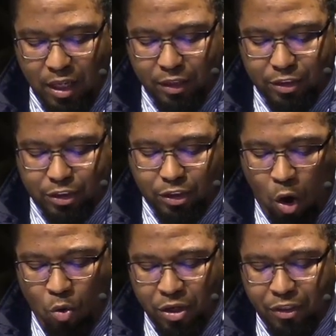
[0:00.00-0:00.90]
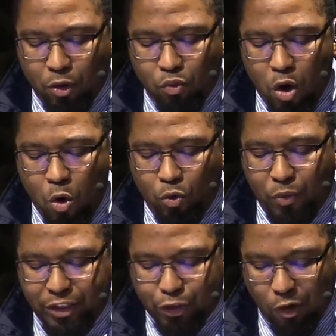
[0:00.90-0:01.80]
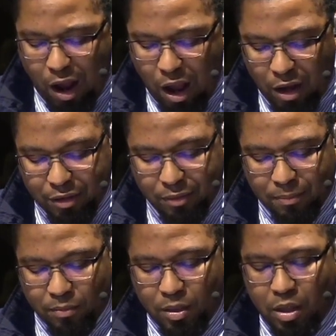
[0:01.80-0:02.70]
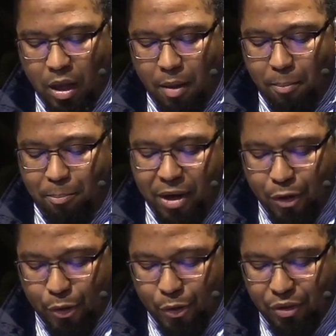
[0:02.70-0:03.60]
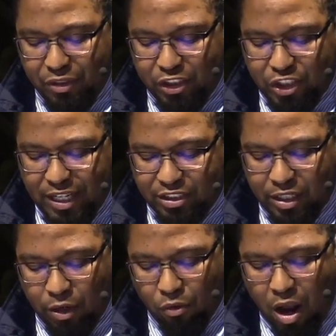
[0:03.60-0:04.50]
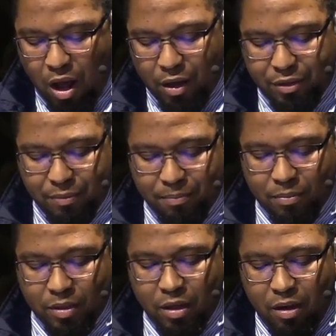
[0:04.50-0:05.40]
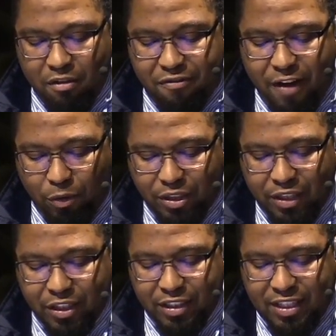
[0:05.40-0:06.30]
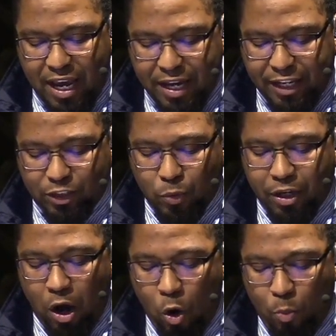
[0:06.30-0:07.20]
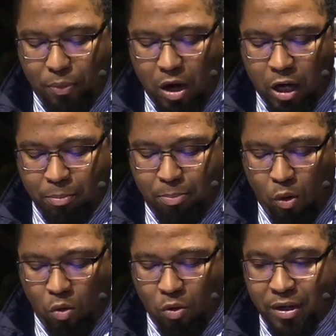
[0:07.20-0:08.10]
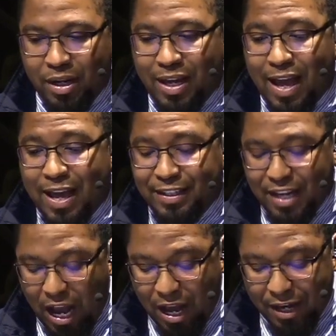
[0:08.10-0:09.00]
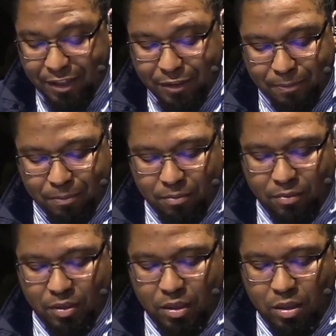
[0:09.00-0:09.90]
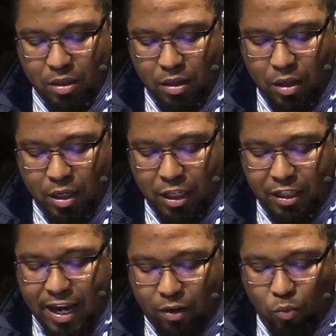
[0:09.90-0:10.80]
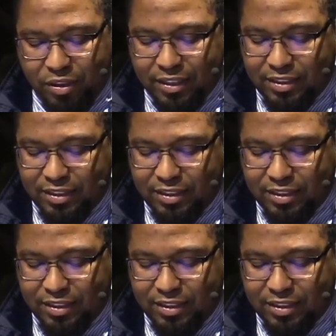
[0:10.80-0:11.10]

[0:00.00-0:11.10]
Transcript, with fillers: Stony the road we trod, bitter the chastening rod, felt in the days when hope unborn had died. Yet with a